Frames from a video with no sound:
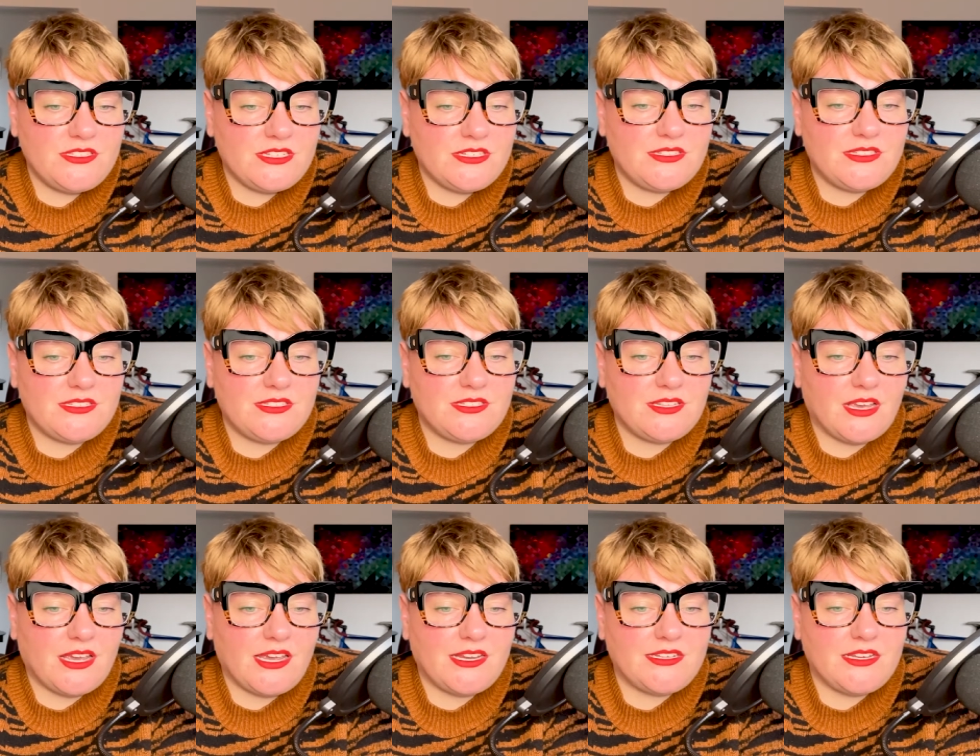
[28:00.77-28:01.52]
in
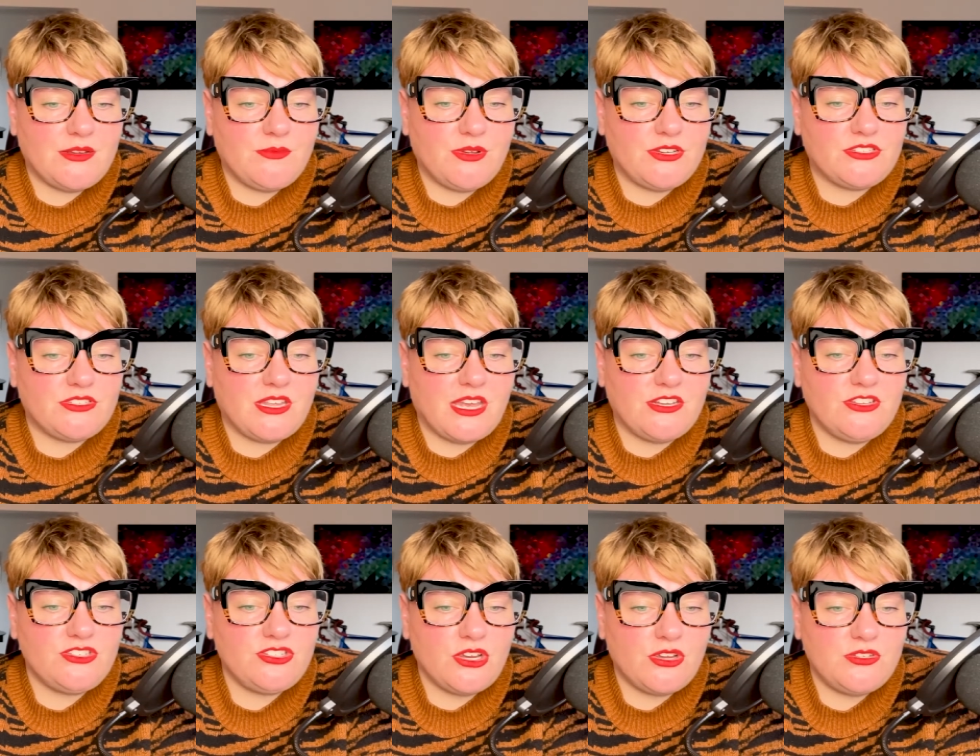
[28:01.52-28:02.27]
society, which
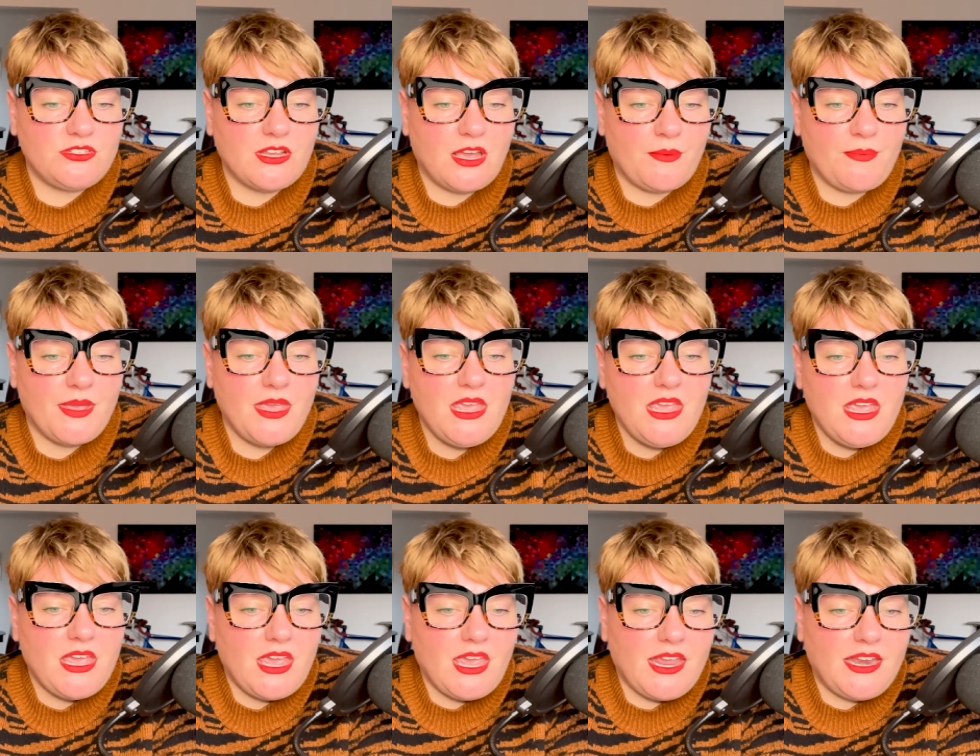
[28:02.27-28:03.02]
then shows up
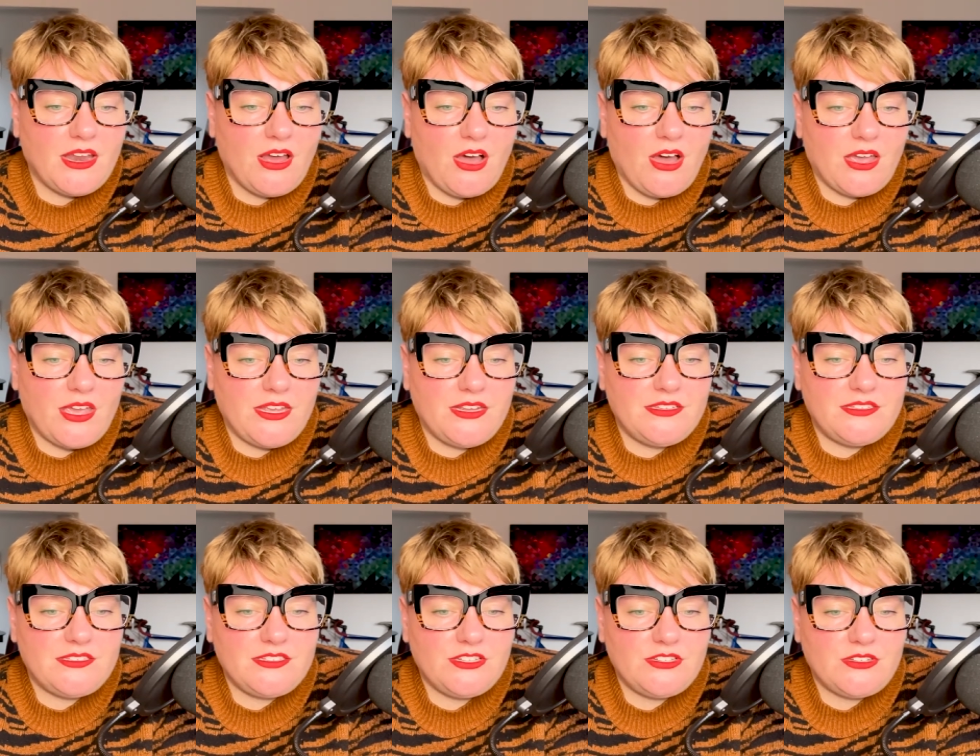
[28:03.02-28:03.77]
in our
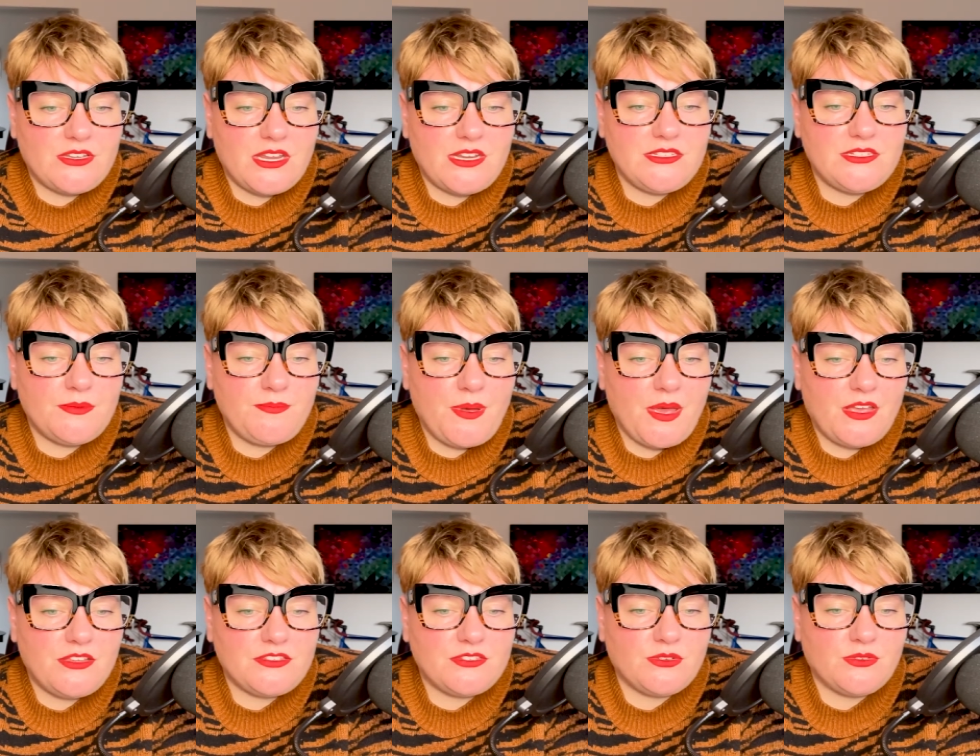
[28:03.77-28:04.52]
inst-
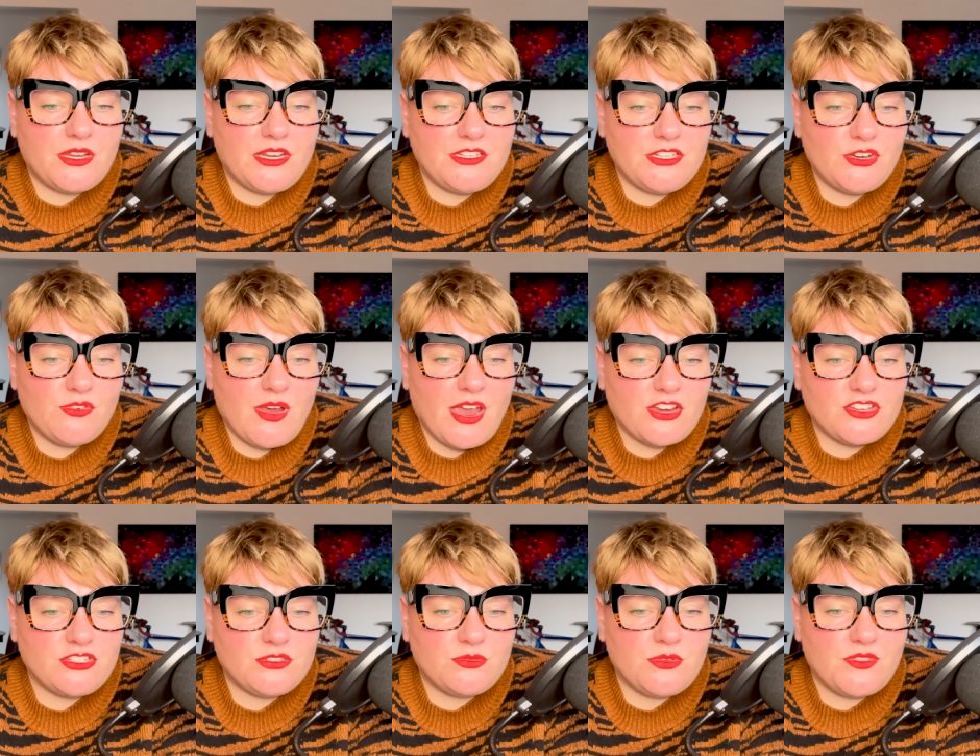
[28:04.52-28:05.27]
interpersonal
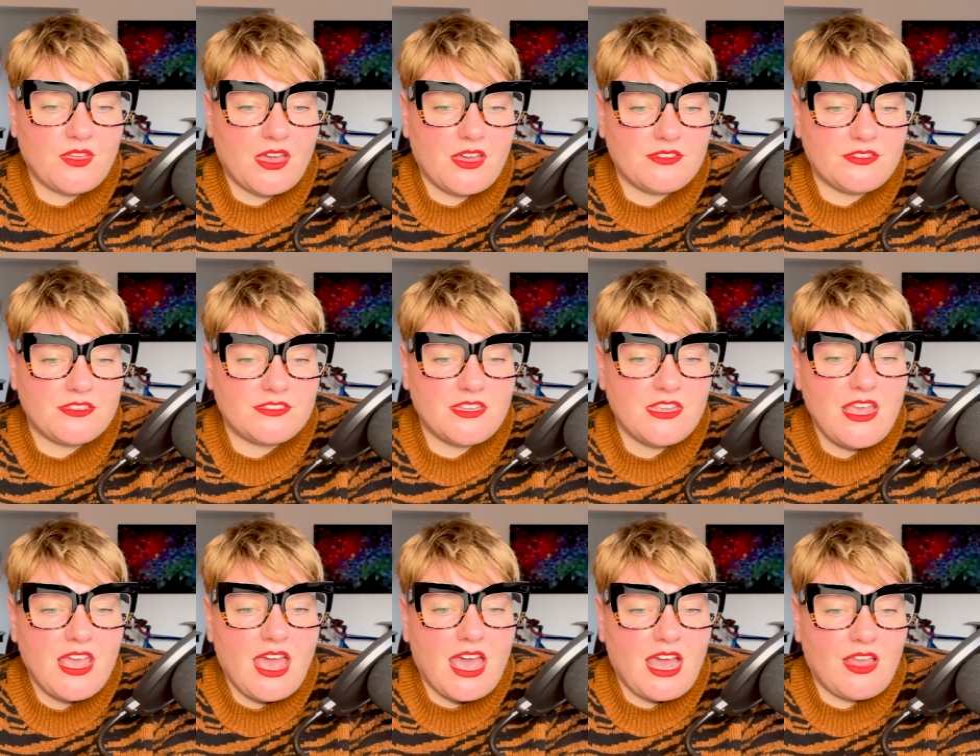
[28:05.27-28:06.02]
interactions with others,
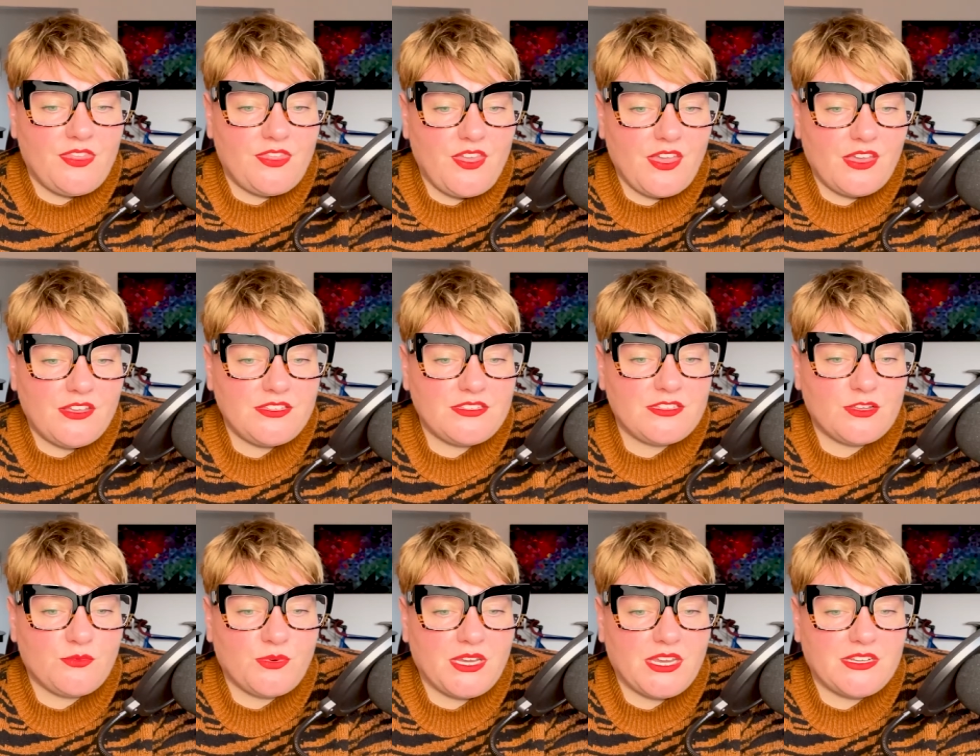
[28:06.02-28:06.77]
and
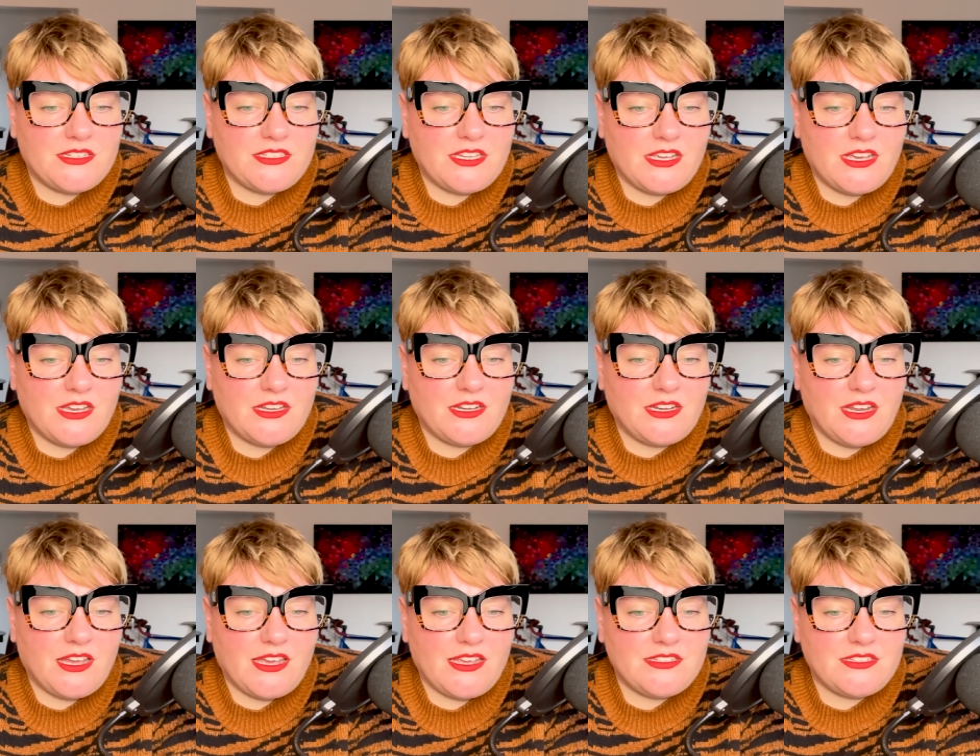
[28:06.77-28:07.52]
thus we
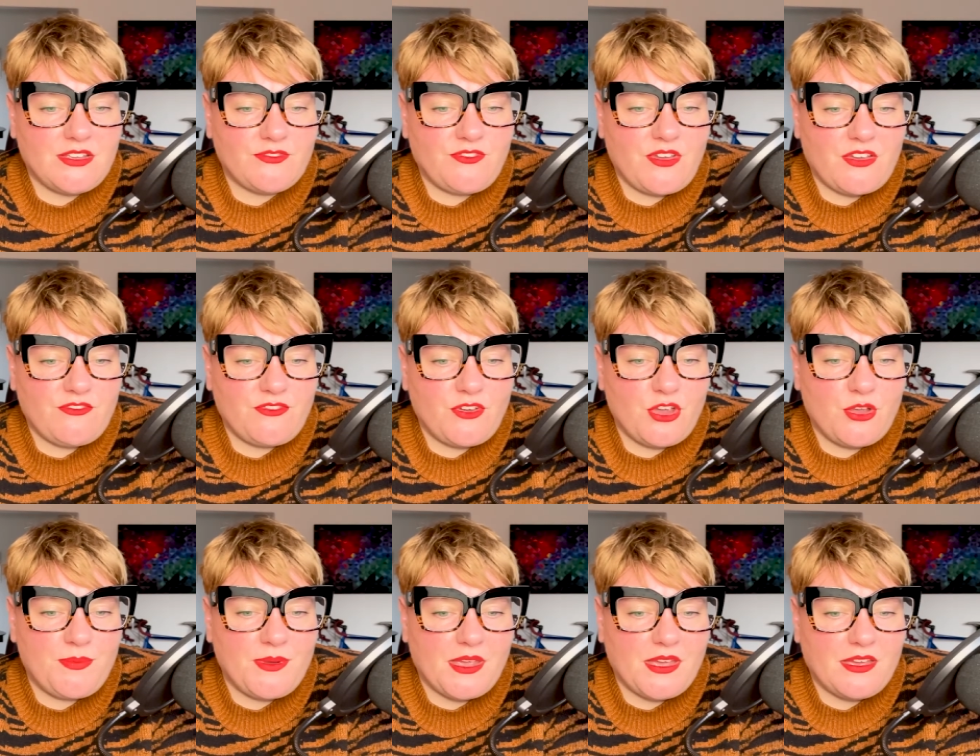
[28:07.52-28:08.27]
internalize fat
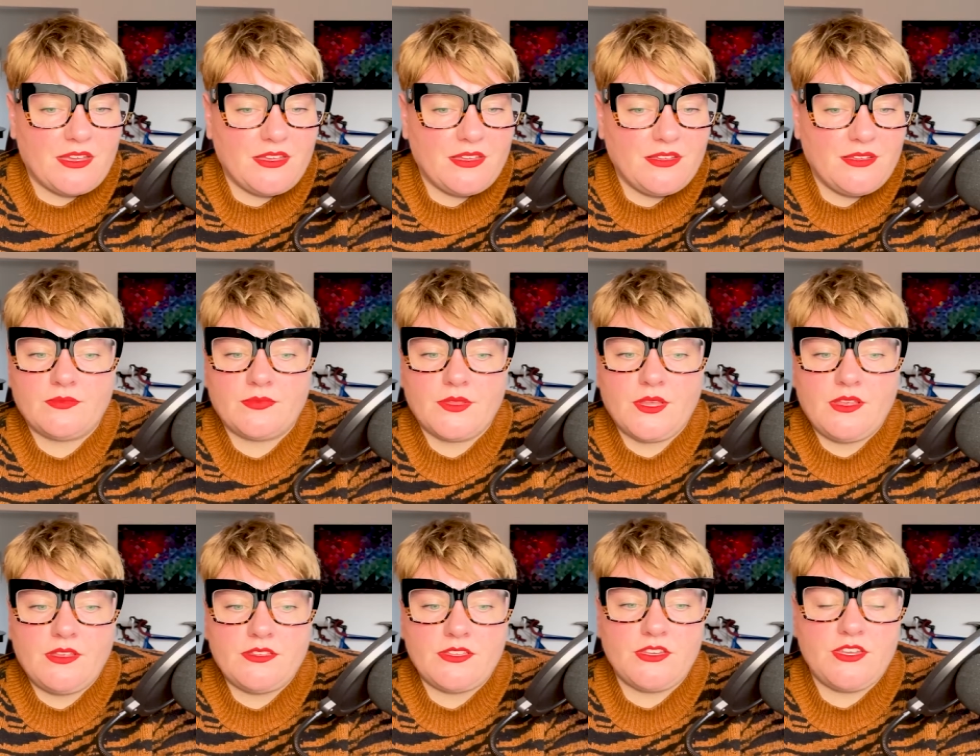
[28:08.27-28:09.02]
phobia.
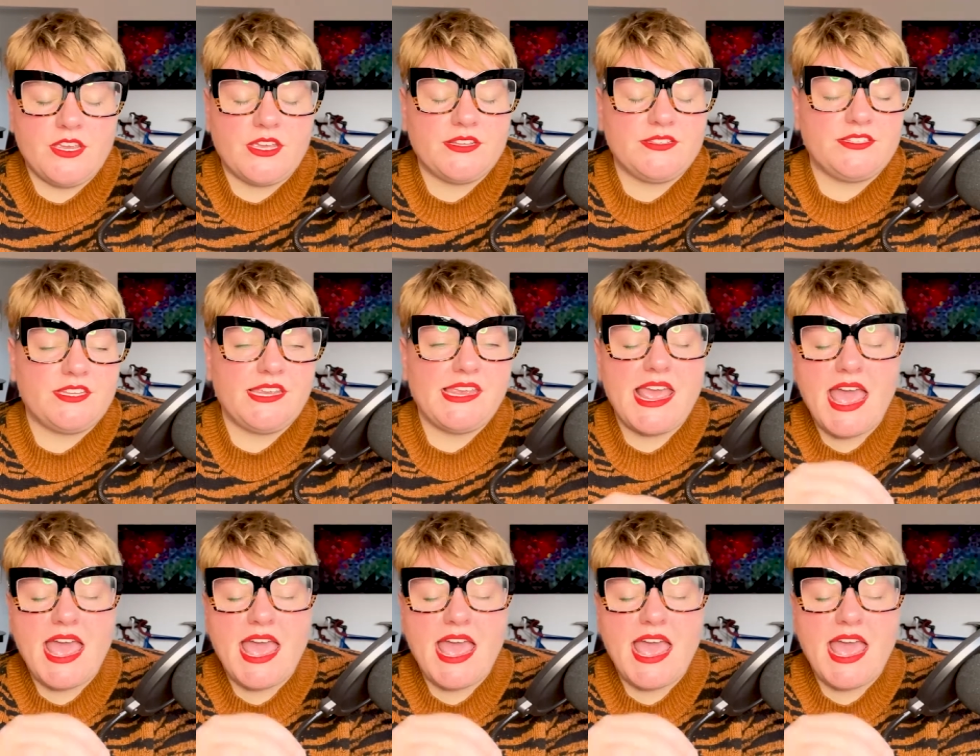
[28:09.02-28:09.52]
So you can see